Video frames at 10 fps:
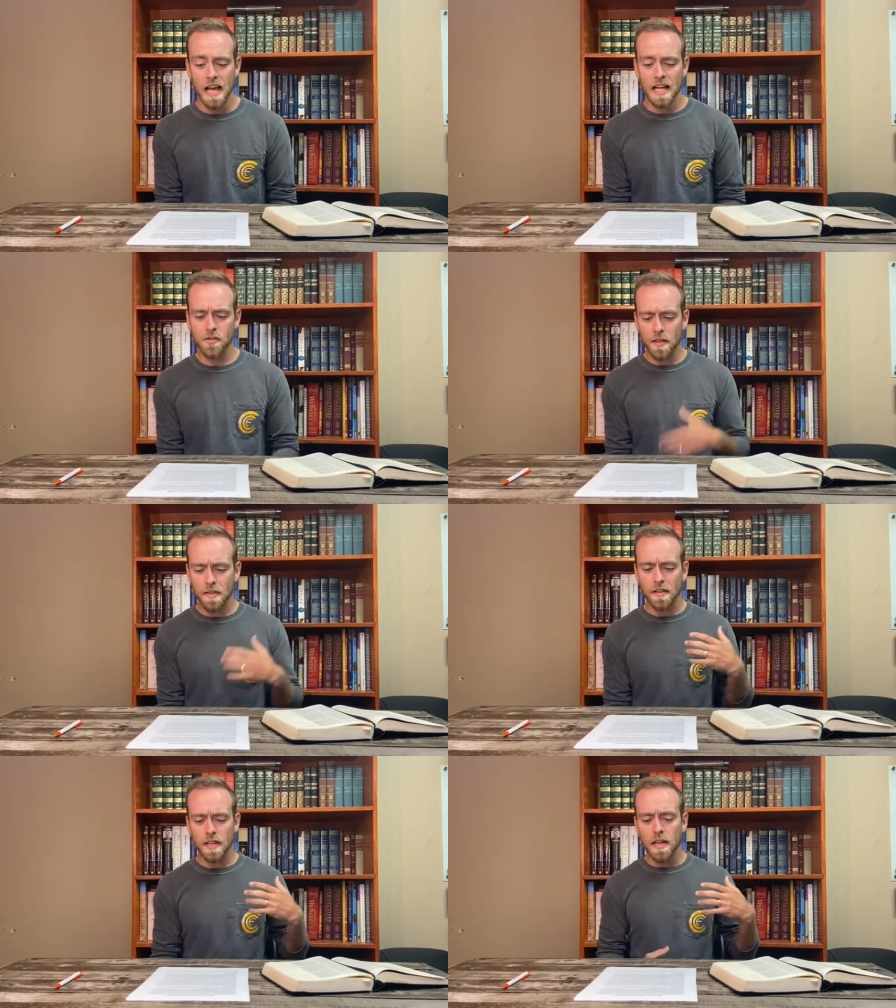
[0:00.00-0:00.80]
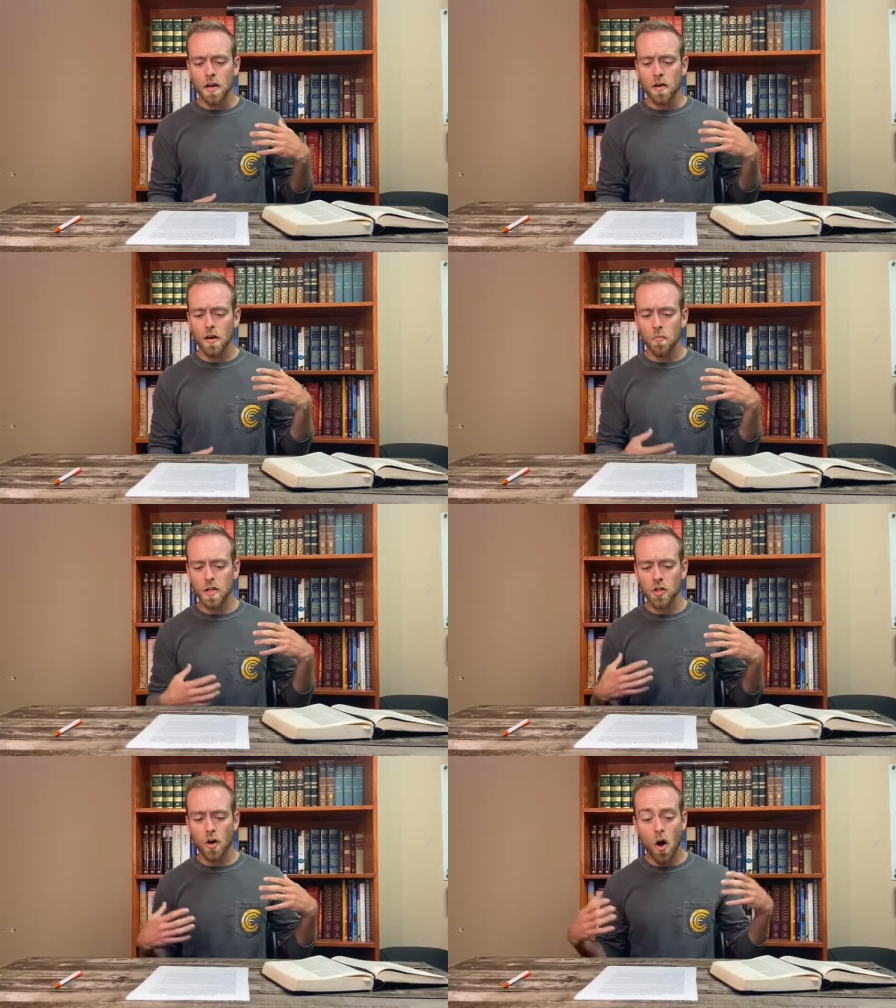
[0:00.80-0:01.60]
And so I think that uh, we
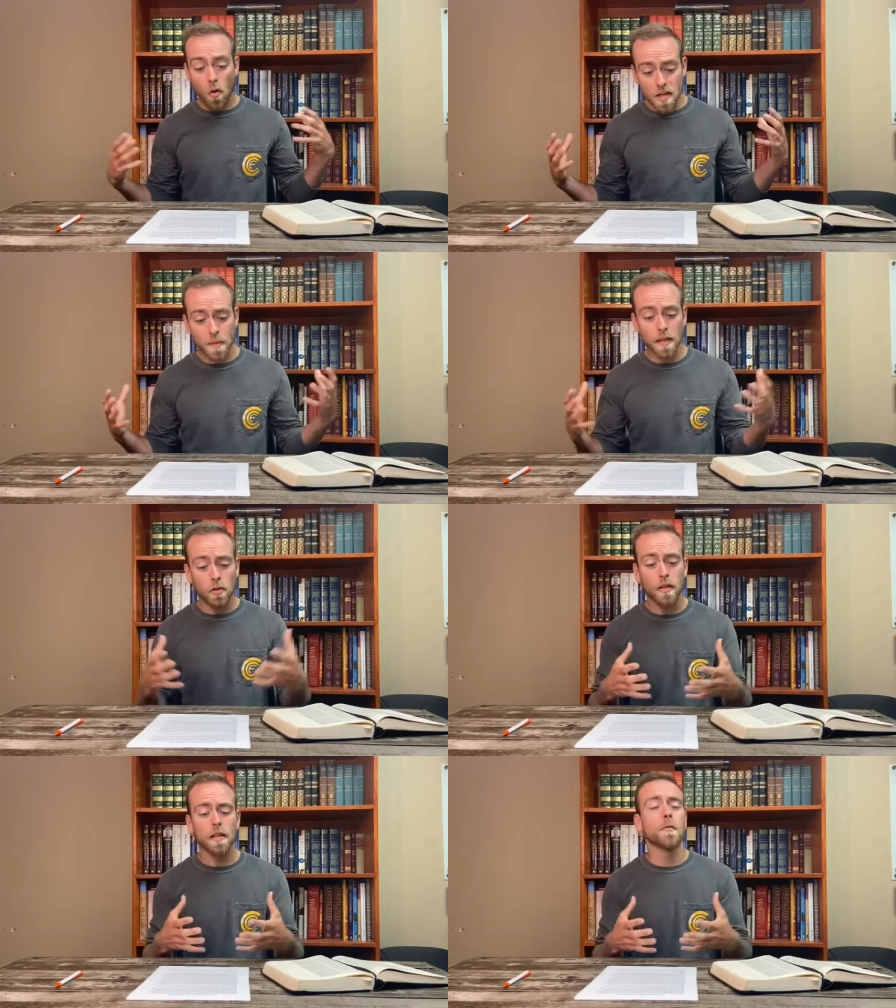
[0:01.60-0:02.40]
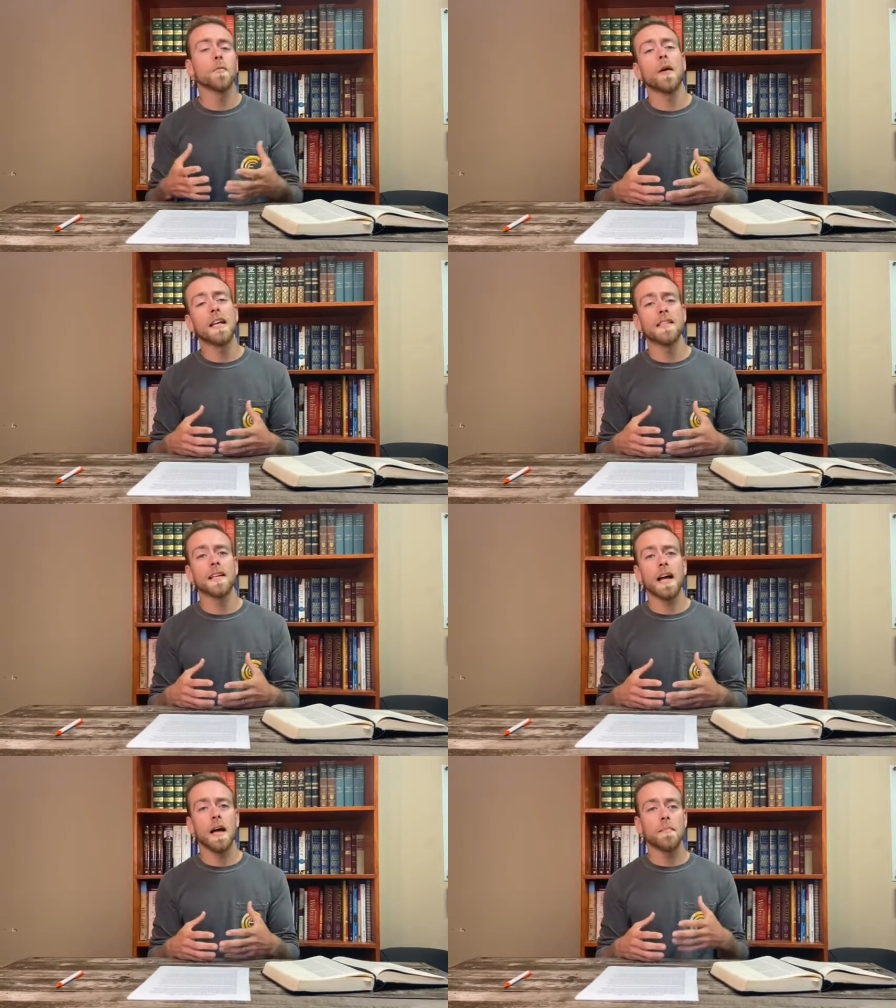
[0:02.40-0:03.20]
should always be looking for ways
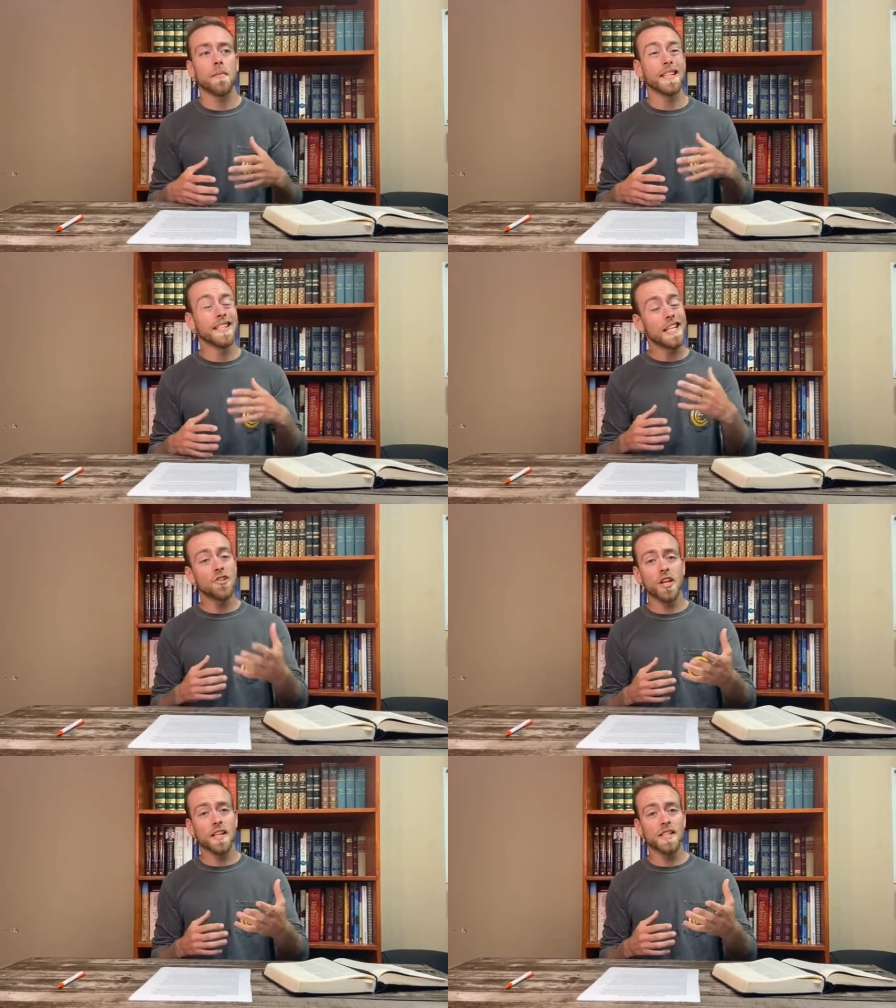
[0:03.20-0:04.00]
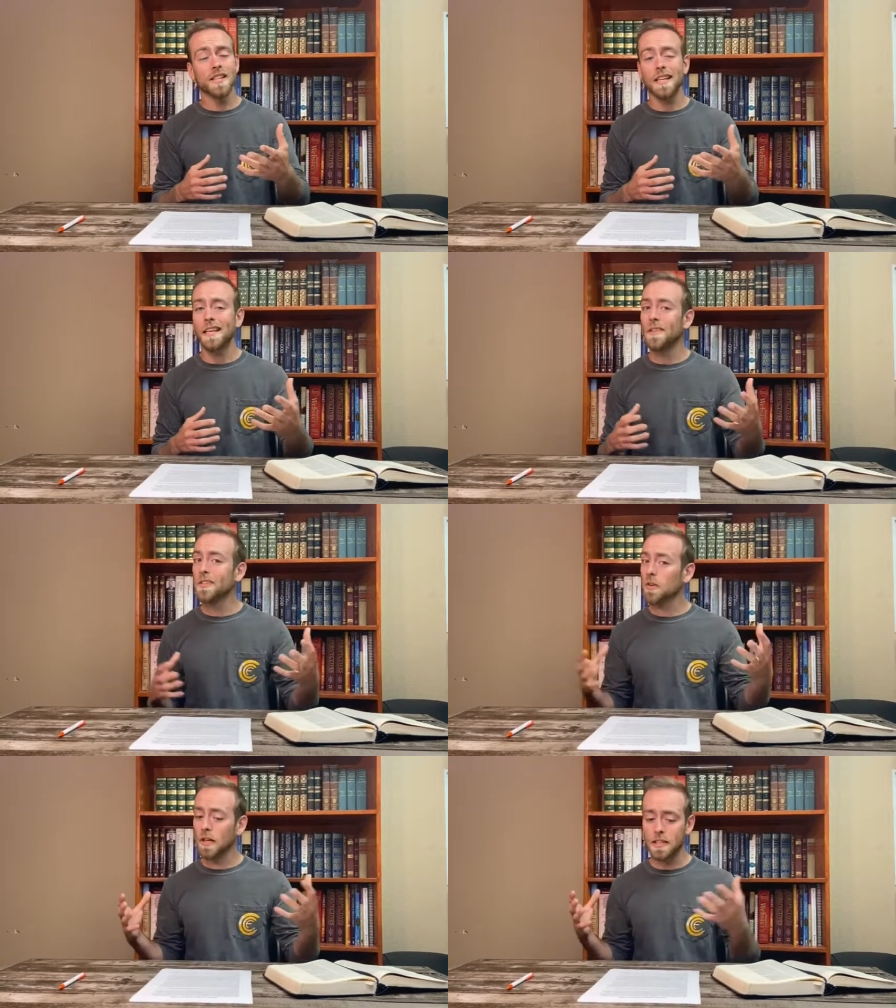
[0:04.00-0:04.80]
that God may be teaching us, even
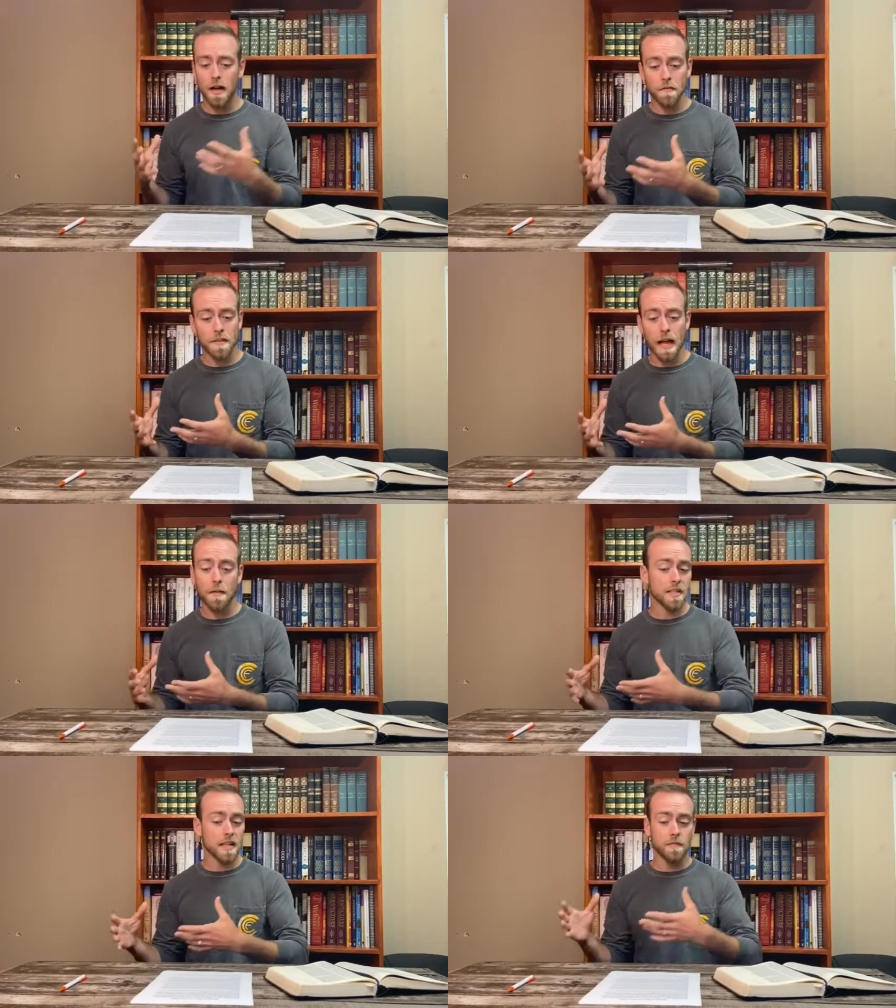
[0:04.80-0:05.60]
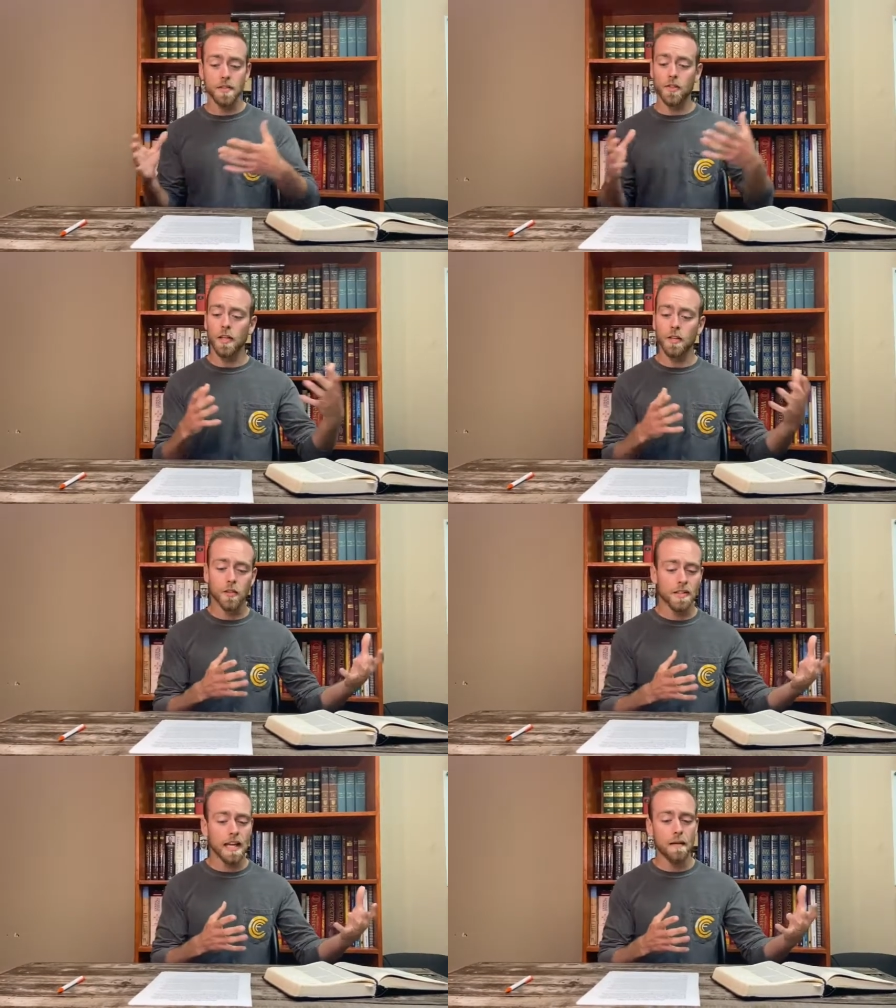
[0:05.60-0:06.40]
during tough times, even during
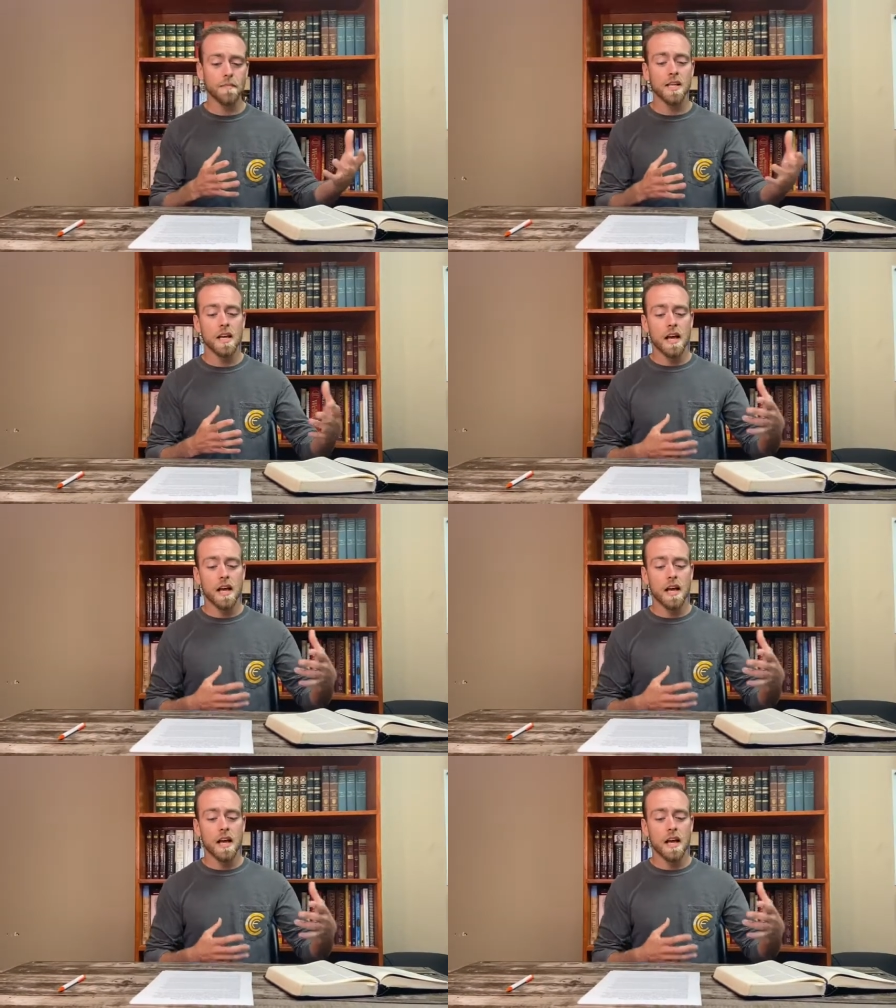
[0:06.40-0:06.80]
good times.